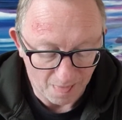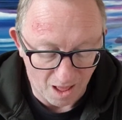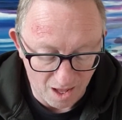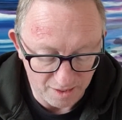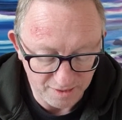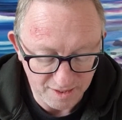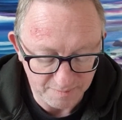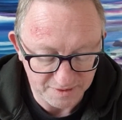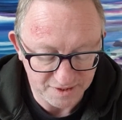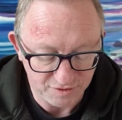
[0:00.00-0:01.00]

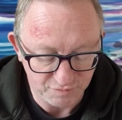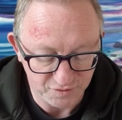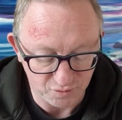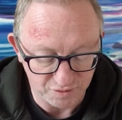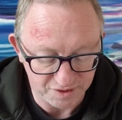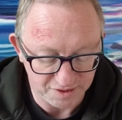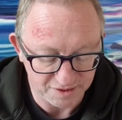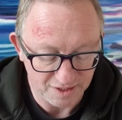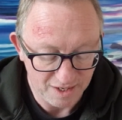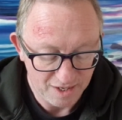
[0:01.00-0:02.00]
unlimited resources,
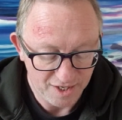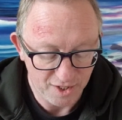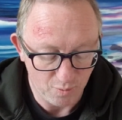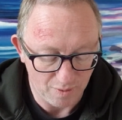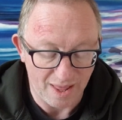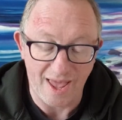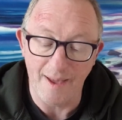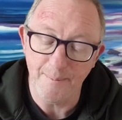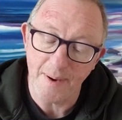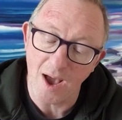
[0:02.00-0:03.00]
he will
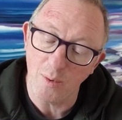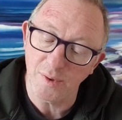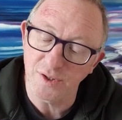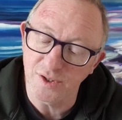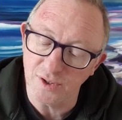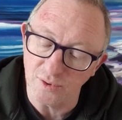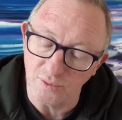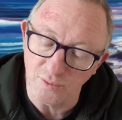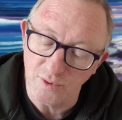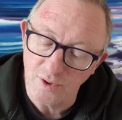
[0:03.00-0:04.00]
empower
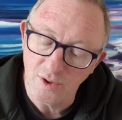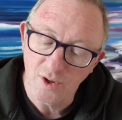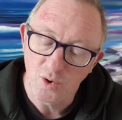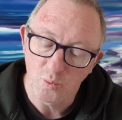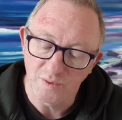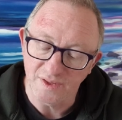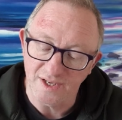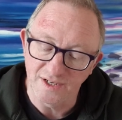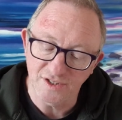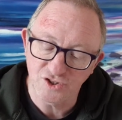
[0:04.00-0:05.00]
you with
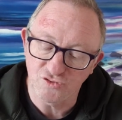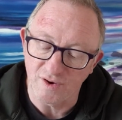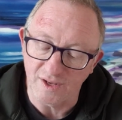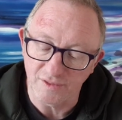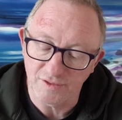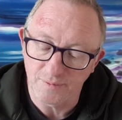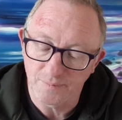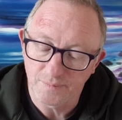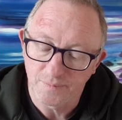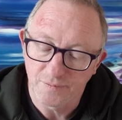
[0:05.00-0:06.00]
inner strength
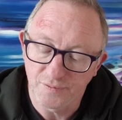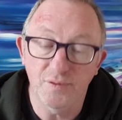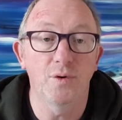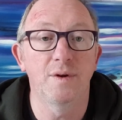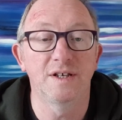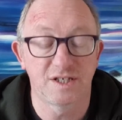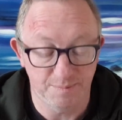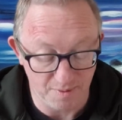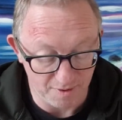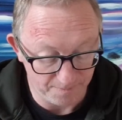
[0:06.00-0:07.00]
through his
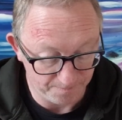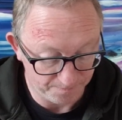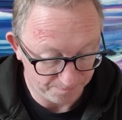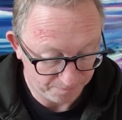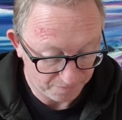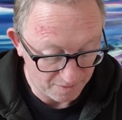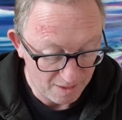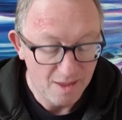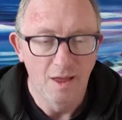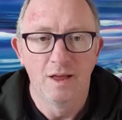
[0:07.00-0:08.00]
spirit.
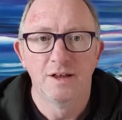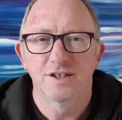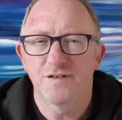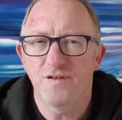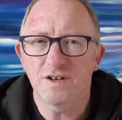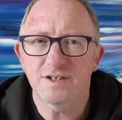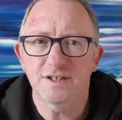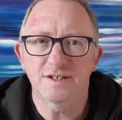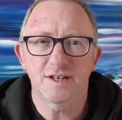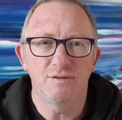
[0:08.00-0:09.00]
So first thing
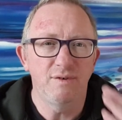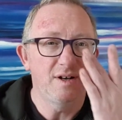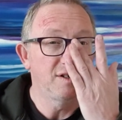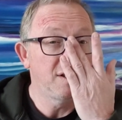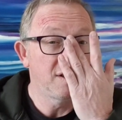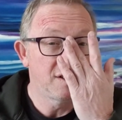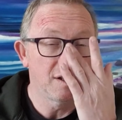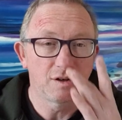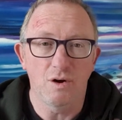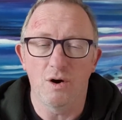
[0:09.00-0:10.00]
to say really is this, is
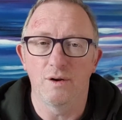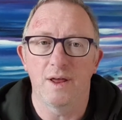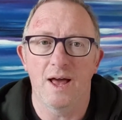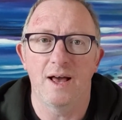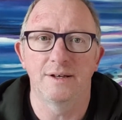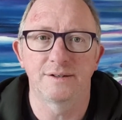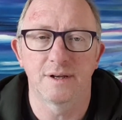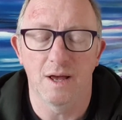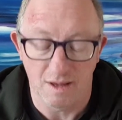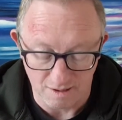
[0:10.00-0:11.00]
that God has,
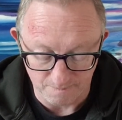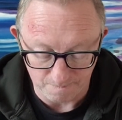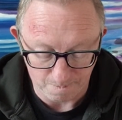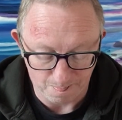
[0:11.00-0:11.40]
um,